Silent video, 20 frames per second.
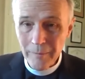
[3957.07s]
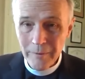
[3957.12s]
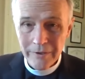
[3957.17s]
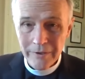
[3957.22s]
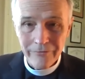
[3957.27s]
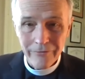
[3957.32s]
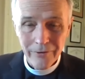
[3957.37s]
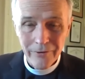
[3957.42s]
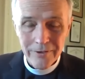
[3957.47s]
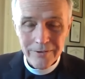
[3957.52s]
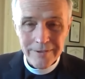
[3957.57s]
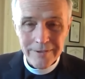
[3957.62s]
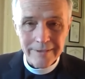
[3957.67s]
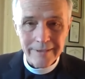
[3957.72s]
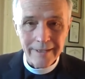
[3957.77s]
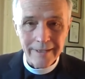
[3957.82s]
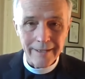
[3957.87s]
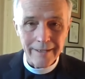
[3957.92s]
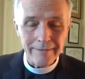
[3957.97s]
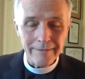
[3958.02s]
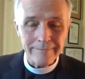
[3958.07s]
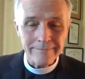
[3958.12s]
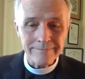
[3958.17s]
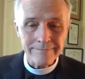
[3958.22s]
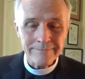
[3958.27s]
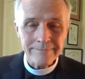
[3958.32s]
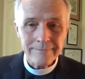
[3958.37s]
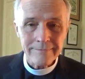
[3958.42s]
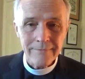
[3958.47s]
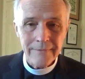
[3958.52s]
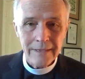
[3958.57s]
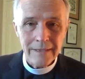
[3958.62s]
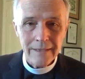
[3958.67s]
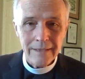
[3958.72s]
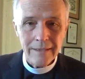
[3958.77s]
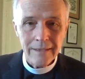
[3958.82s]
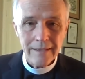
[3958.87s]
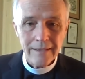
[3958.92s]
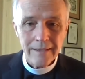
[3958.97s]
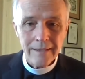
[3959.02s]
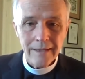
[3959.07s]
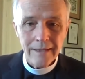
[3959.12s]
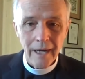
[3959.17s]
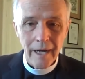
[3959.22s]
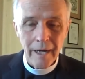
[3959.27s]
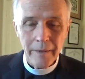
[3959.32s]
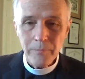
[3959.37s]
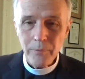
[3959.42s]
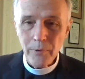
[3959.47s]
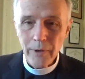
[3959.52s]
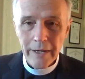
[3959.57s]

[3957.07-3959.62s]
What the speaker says: I mean, first, I'm